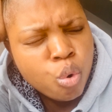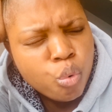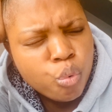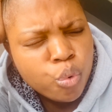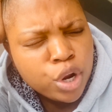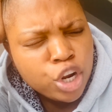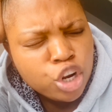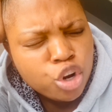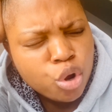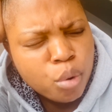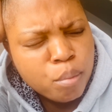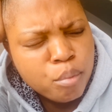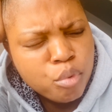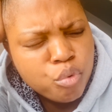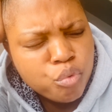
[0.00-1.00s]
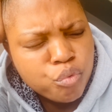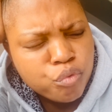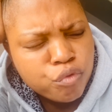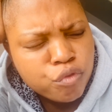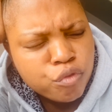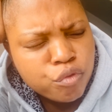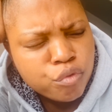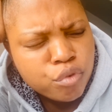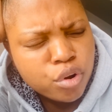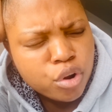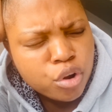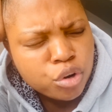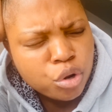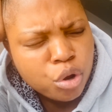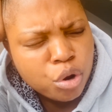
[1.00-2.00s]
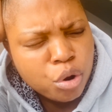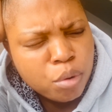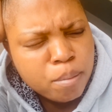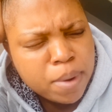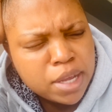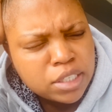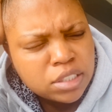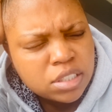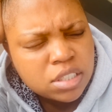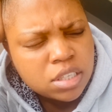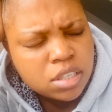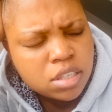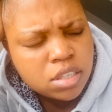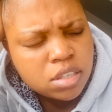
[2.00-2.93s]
We need your move, Lord God Almighty.